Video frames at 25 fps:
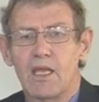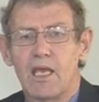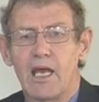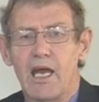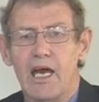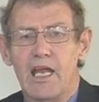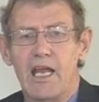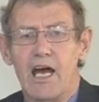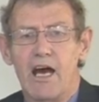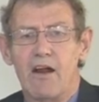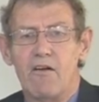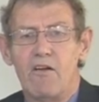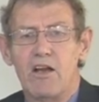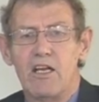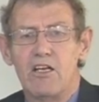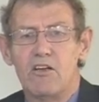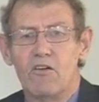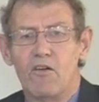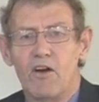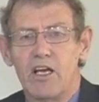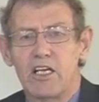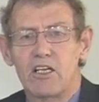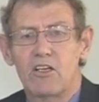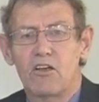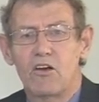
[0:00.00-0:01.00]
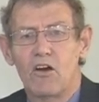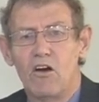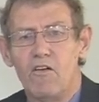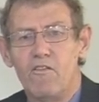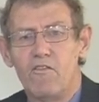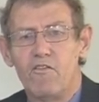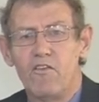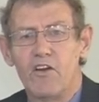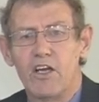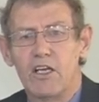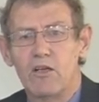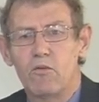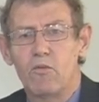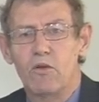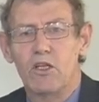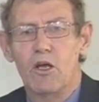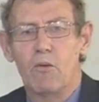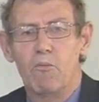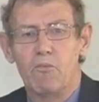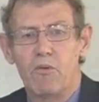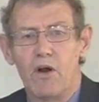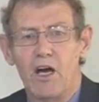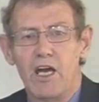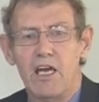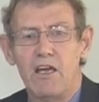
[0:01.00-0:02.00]
and are in direct conflict with the
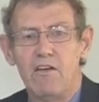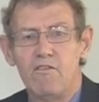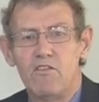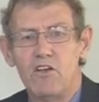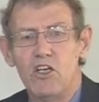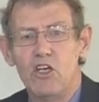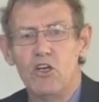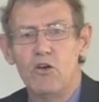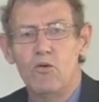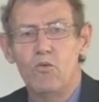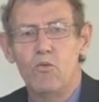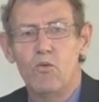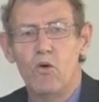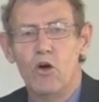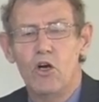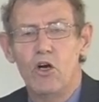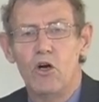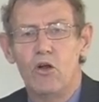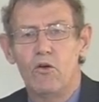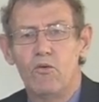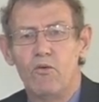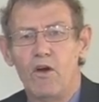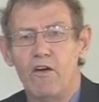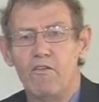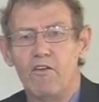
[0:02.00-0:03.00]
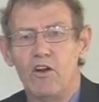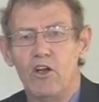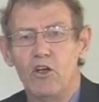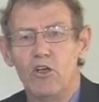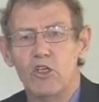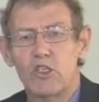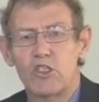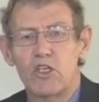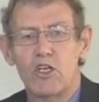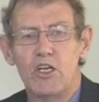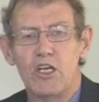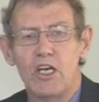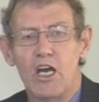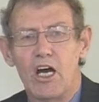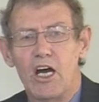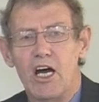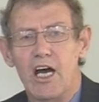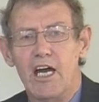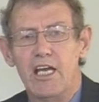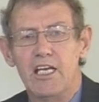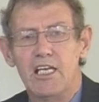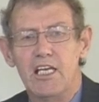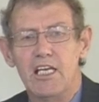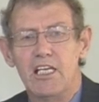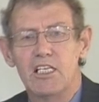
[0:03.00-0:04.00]
brave new world revolutionary
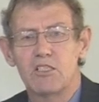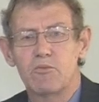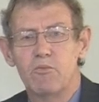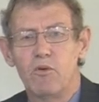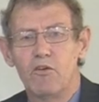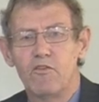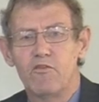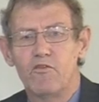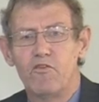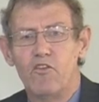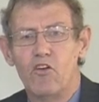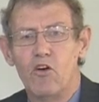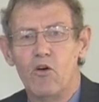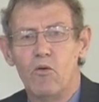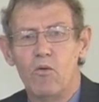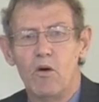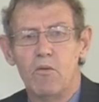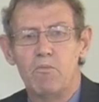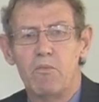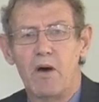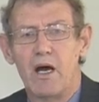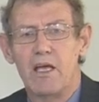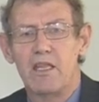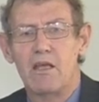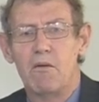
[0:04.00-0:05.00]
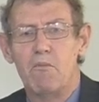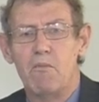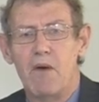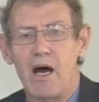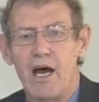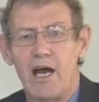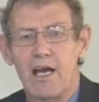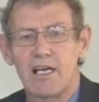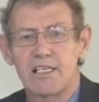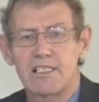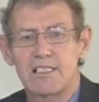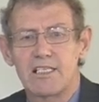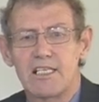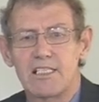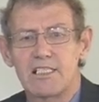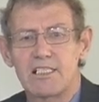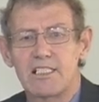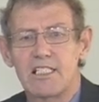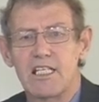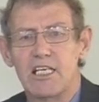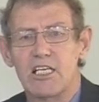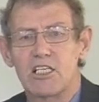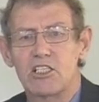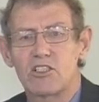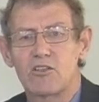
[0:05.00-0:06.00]
ideas put forward by the Marxists,
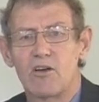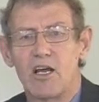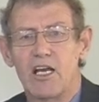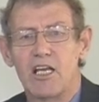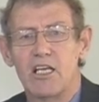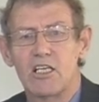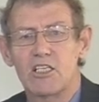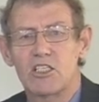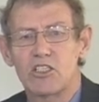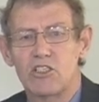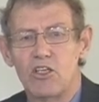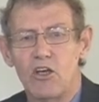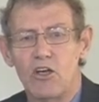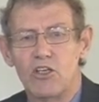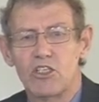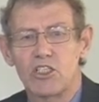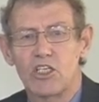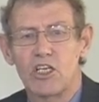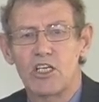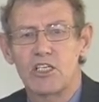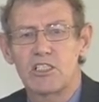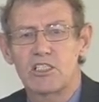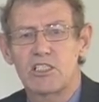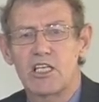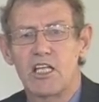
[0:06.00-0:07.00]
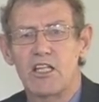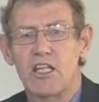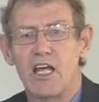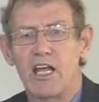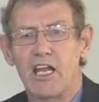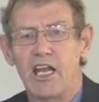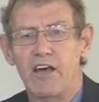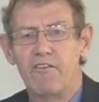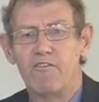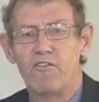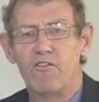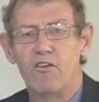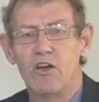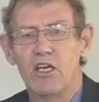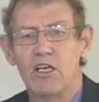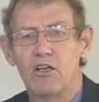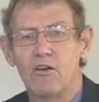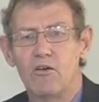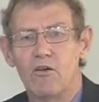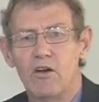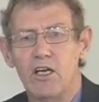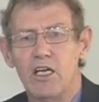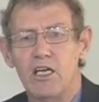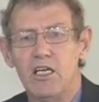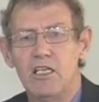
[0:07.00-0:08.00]
the Australian Socialists and the left-wing
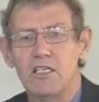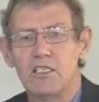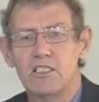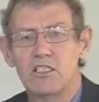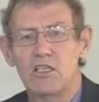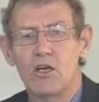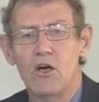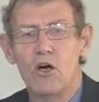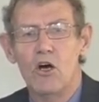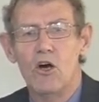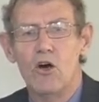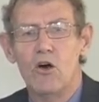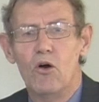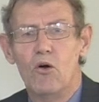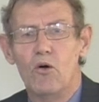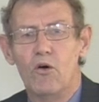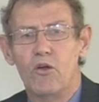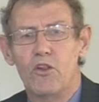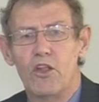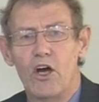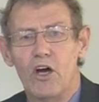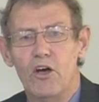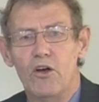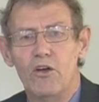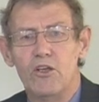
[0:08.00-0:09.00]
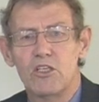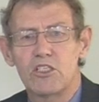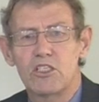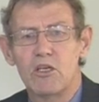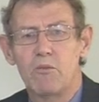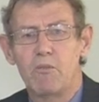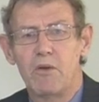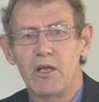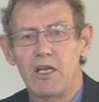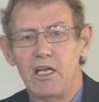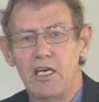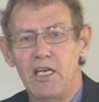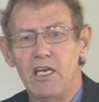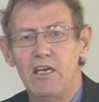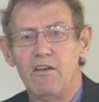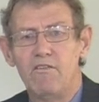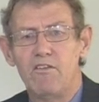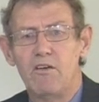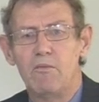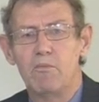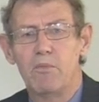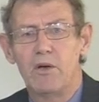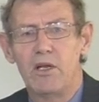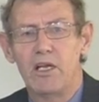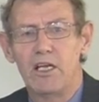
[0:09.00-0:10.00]
Greens, or those that believe
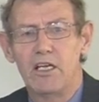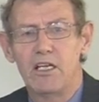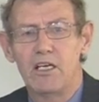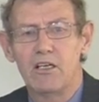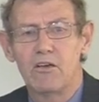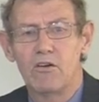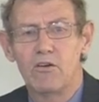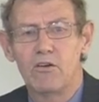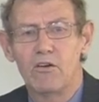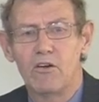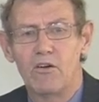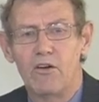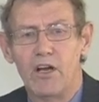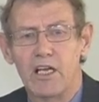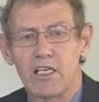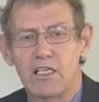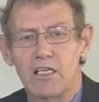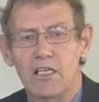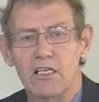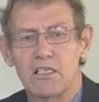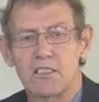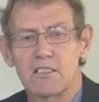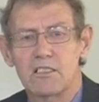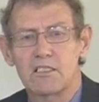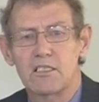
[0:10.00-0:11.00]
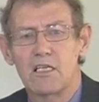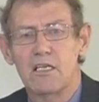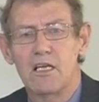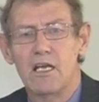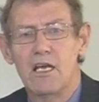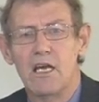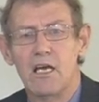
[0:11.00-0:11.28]
in political correctness.